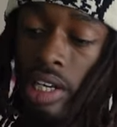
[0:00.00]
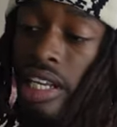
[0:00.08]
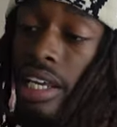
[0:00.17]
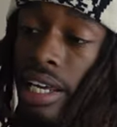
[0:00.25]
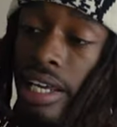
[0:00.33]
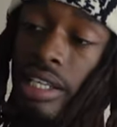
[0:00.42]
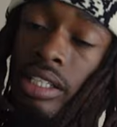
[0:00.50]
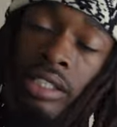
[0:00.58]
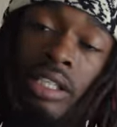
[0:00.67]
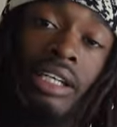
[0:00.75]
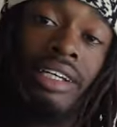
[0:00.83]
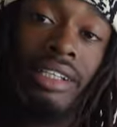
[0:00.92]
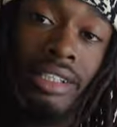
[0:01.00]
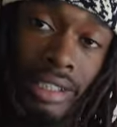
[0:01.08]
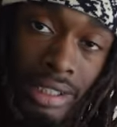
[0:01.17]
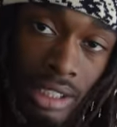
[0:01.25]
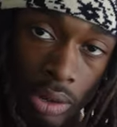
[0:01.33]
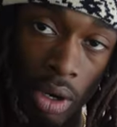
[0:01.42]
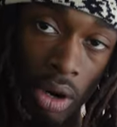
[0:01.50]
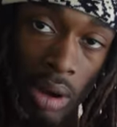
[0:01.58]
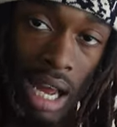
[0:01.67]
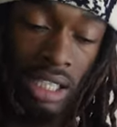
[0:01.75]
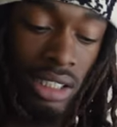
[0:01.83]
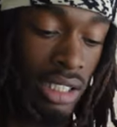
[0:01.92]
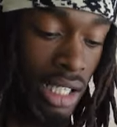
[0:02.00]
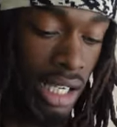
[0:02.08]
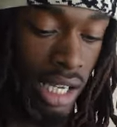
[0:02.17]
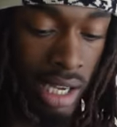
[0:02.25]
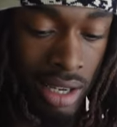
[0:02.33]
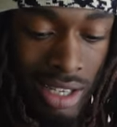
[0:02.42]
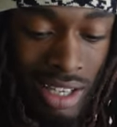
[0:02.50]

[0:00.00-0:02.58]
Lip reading: these, 0 out of 10.